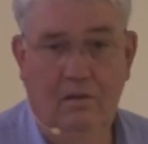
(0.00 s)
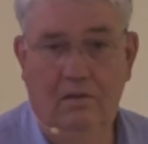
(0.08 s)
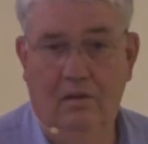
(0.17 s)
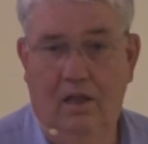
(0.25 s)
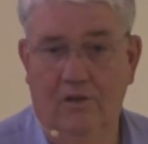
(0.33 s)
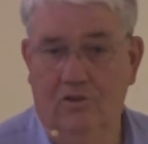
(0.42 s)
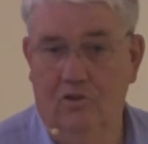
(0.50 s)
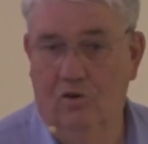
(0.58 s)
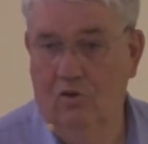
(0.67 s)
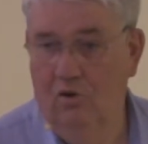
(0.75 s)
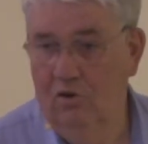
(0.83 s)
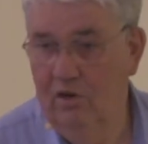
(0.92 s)
Let
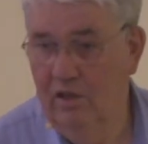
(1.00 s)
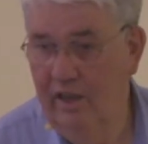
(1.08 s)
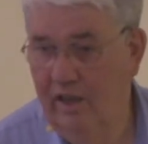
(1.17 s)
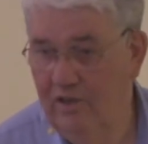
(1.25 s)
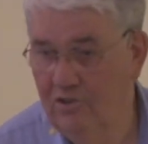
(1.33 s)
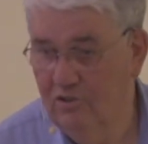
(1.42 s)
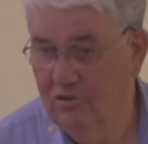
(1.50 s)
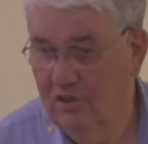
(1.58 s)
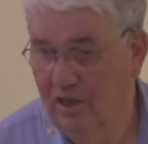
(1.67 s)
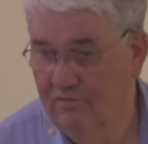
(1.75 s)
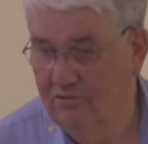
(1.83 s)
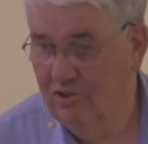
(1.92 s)
your holy
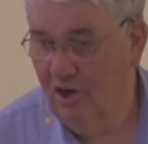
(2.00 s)
angels have